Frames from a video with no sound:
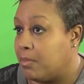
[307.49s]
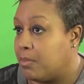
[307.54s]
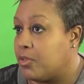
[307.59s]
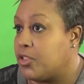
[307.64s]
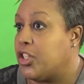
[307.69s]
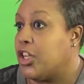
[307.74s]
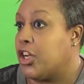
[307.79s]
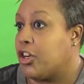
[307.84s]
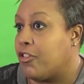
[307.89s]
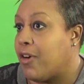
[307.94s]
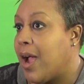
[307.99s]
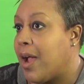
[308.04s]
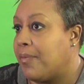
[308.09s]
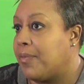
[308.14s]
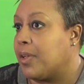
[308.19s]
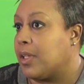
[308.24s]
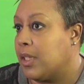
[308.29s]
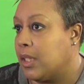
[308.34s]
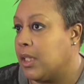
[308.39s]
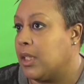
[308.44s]

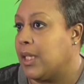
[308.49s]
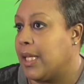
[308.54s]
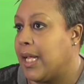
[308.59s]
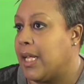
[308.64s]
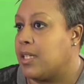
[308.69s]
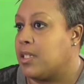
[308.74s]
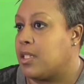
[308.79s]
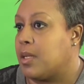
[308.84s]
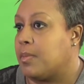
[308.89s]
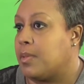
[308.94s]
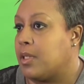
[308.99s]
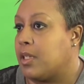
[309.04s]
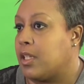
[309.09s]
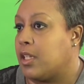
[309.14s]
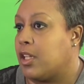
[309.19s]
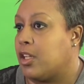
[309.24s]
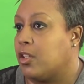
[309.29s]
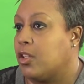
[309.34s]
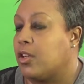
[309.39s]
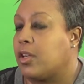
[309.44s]
geographically land something that
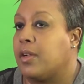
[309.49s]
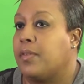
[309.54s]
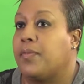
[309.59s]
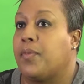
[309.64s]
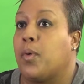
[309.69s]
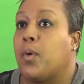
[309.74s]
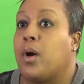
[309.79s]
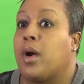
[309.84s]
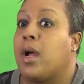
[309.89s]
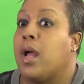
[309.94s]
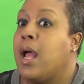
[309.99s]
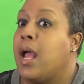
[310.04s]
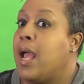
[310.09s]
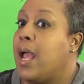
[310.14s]
they're looking for.